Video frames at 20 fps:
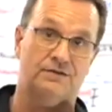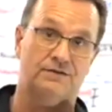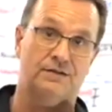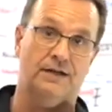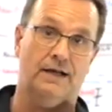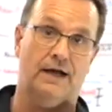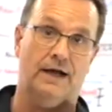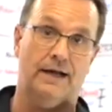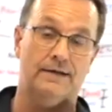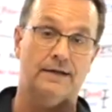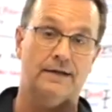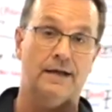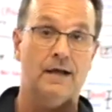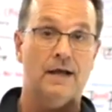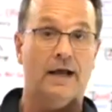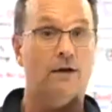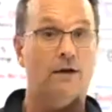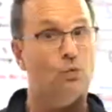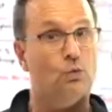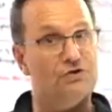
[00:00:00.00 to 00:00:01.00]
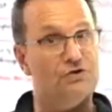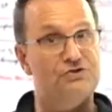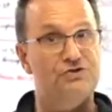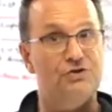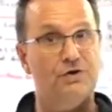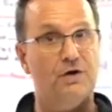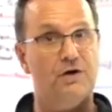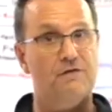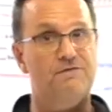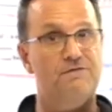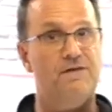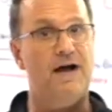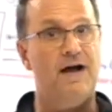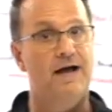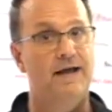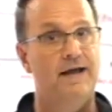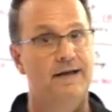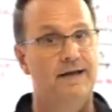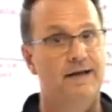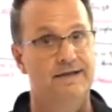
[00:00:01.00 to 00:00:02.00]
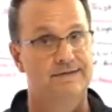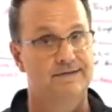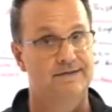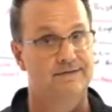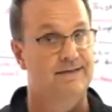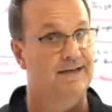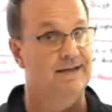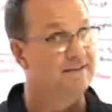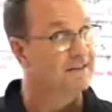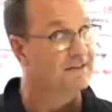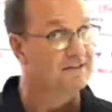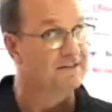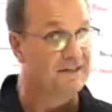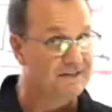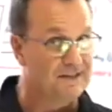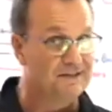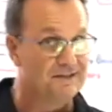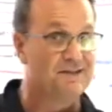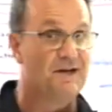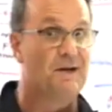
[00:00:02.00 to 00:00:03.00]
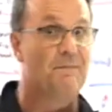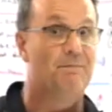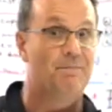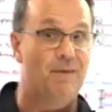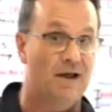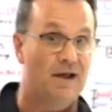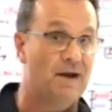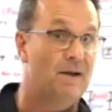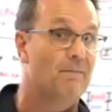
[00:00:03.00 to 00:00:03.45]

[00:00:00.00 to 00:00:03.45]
us tonight. And what you're going to find is this, this is an,